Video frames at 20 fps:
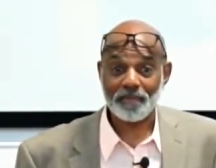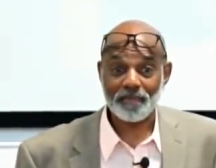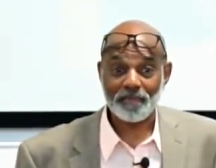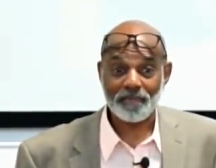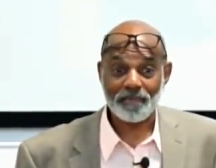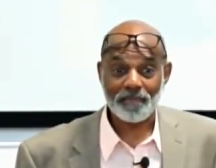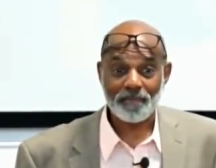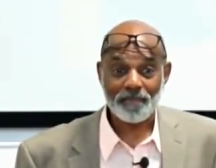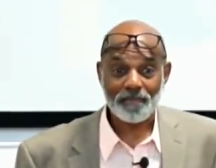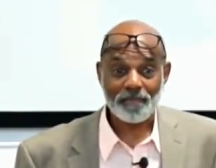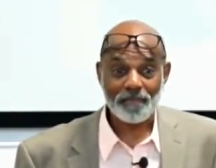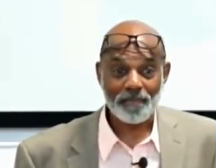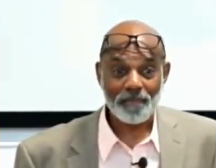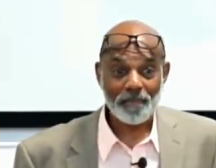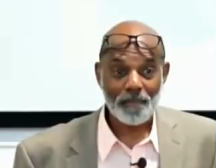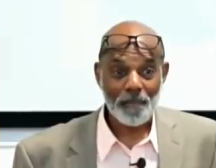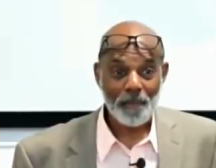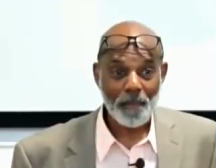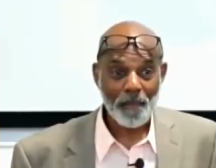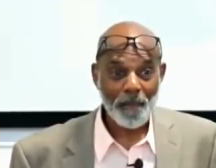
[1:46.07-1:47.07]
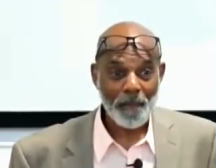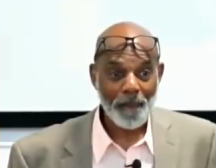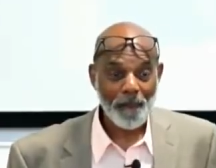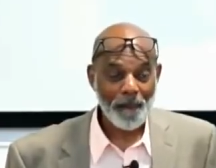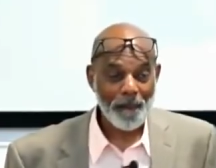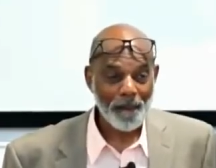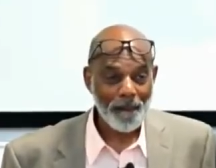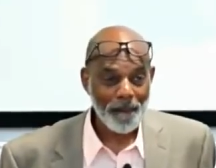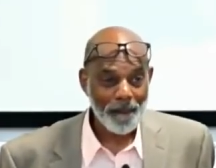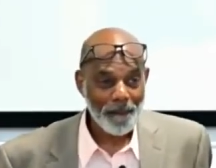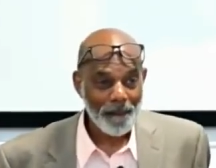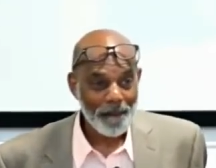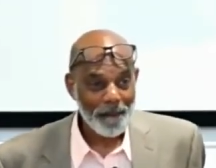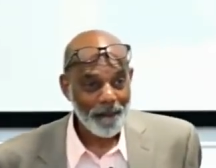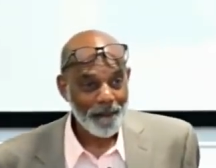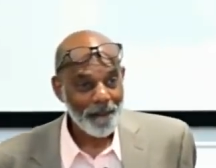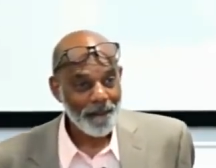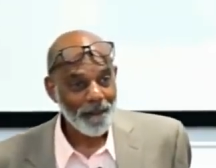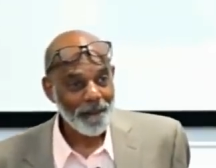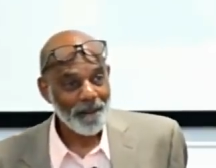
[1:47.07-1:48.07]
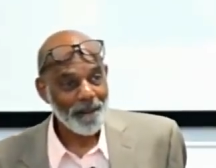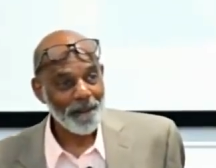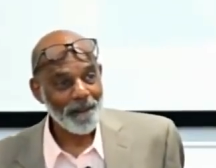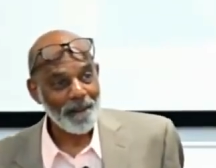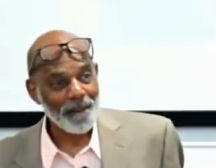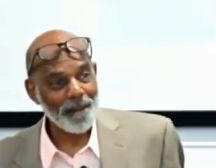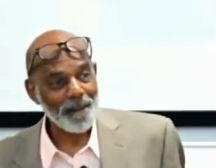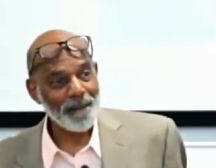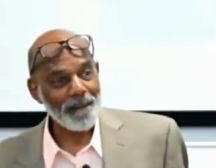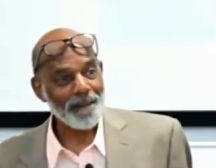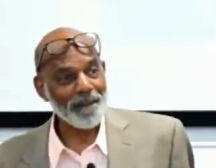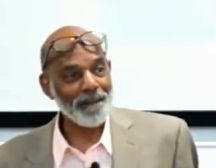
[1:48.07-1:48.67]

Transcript: [no speech]